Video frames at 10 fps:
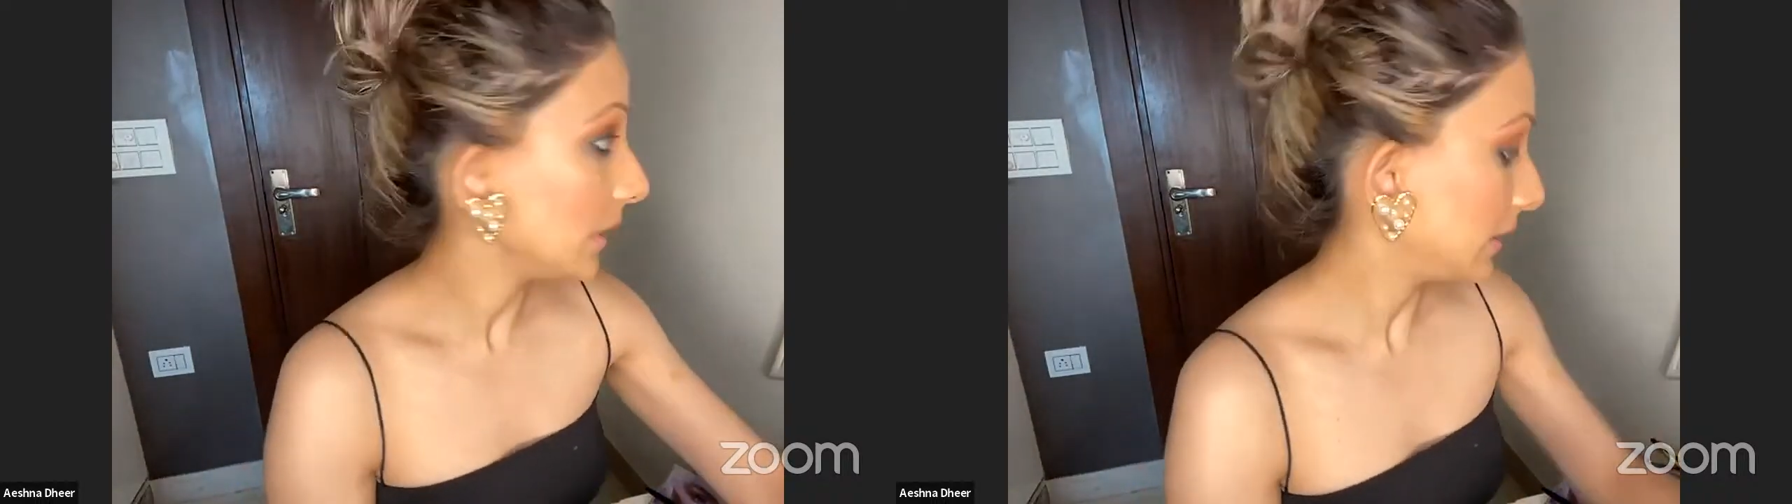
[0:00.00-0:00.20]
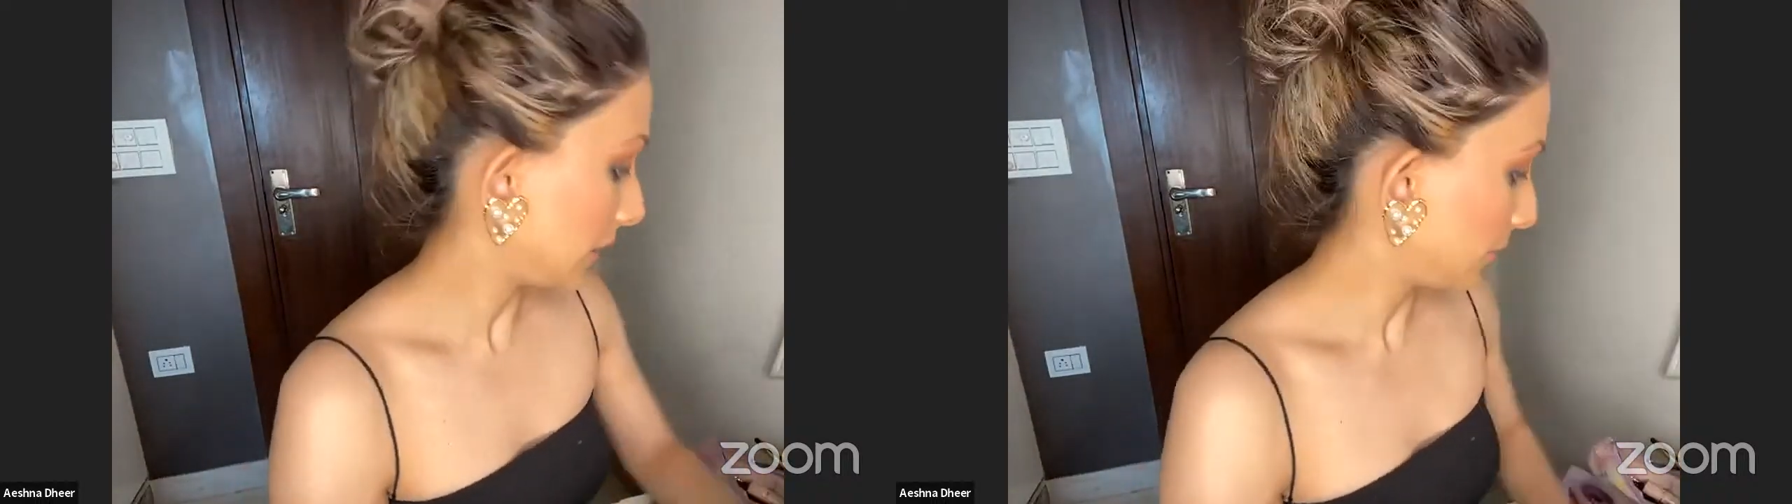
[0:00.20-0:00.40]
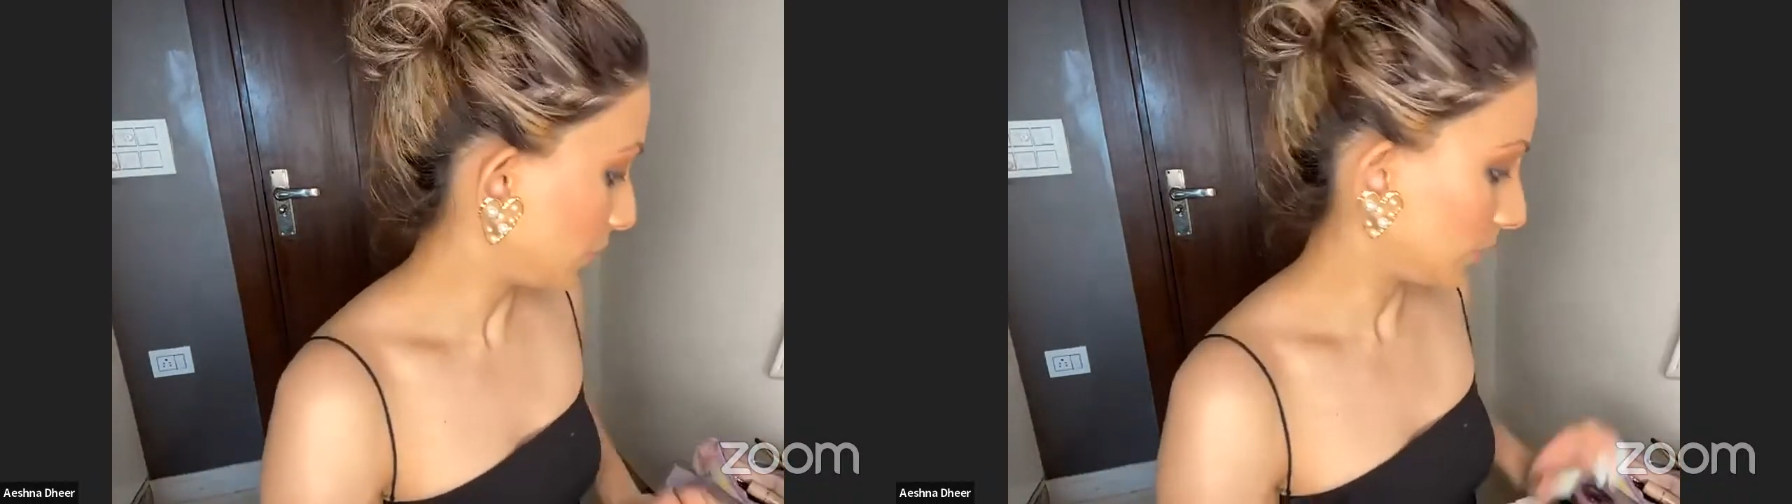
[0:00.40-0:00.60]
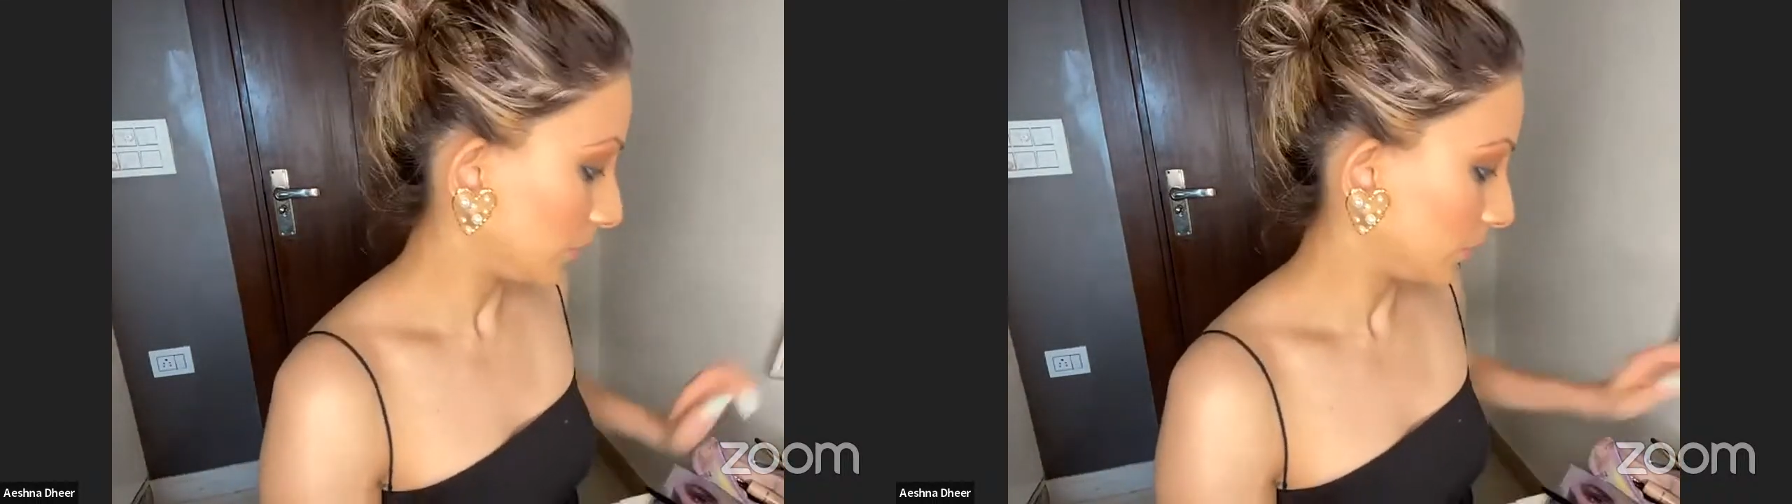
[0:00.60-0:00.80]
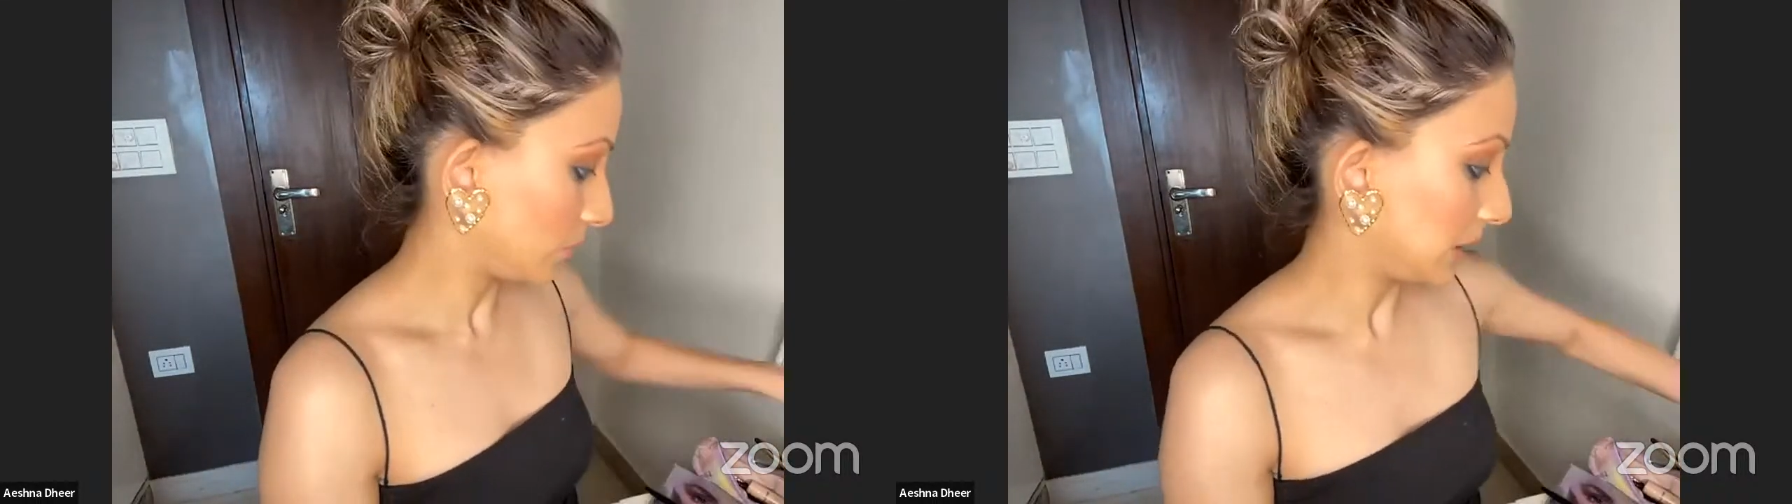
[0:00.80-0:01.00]
and I'm going
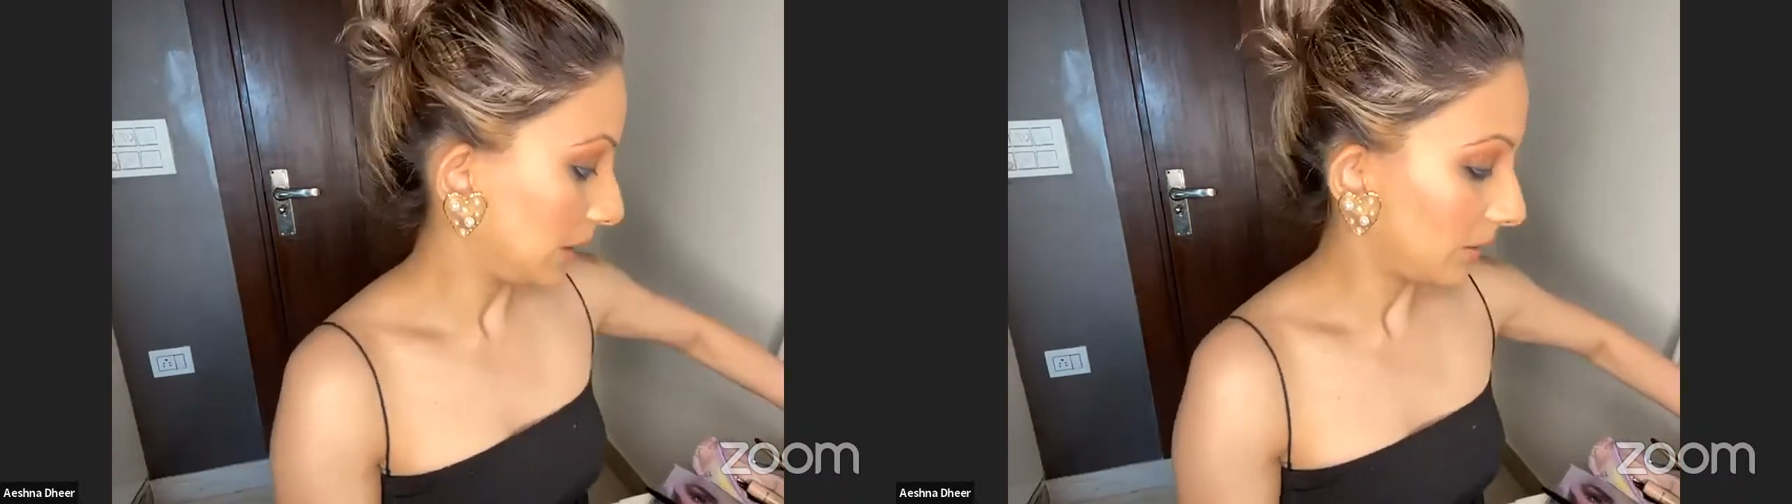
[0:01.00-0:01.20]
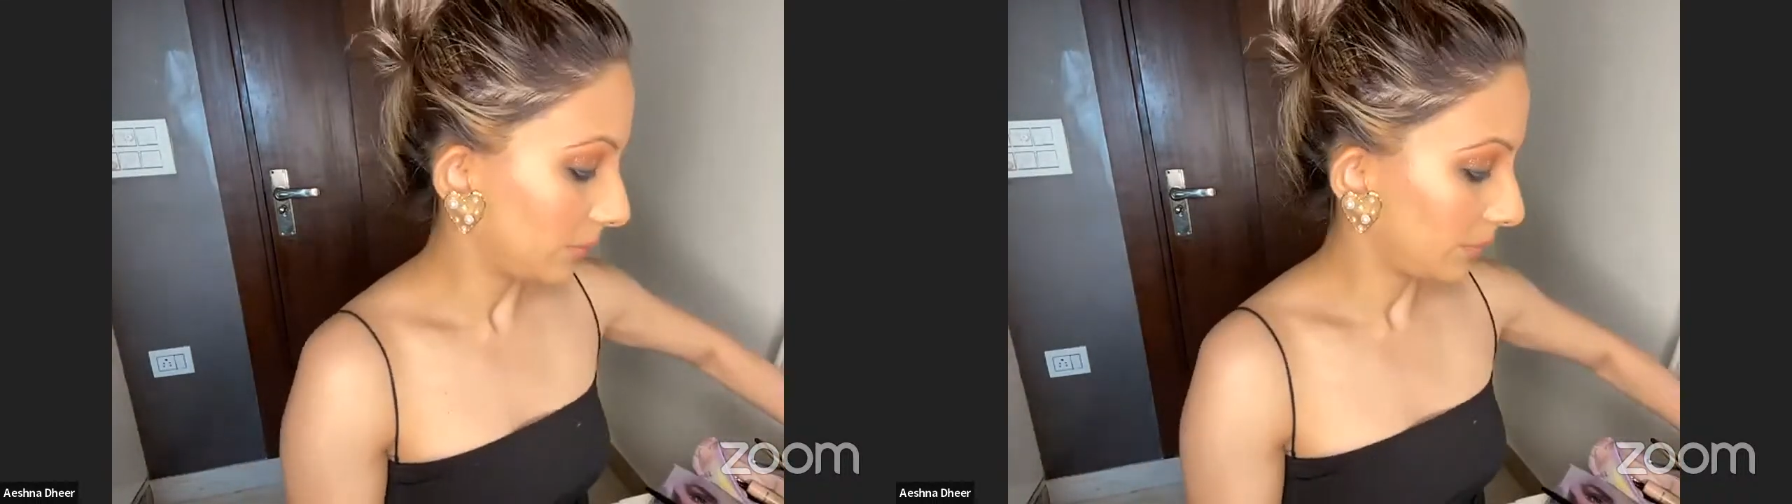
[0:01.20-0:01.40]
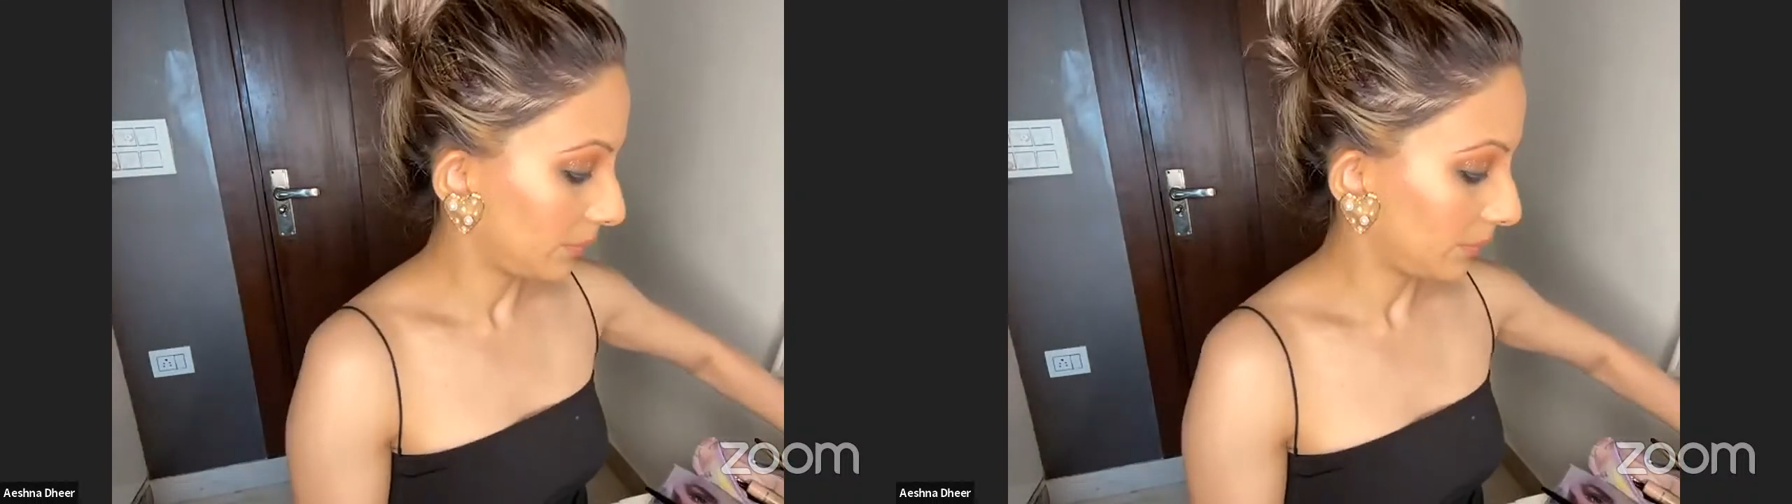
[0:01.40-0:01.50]
to clean up.